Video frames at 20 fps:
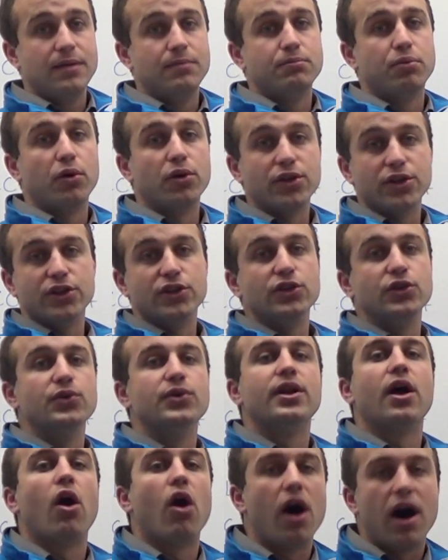putting you
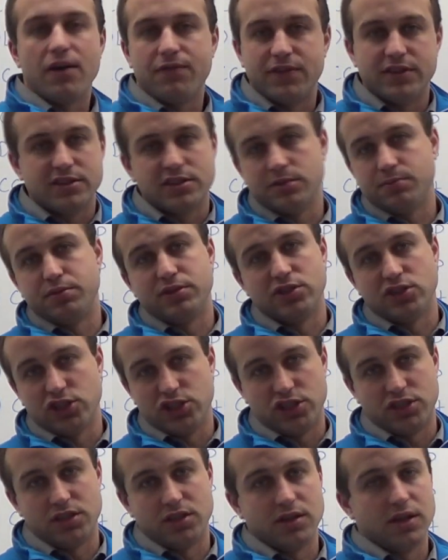in an offensive
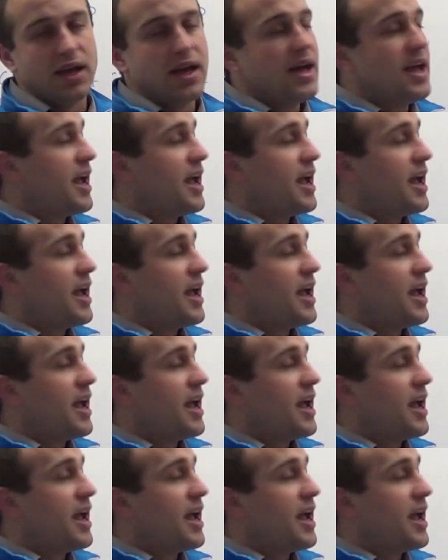position.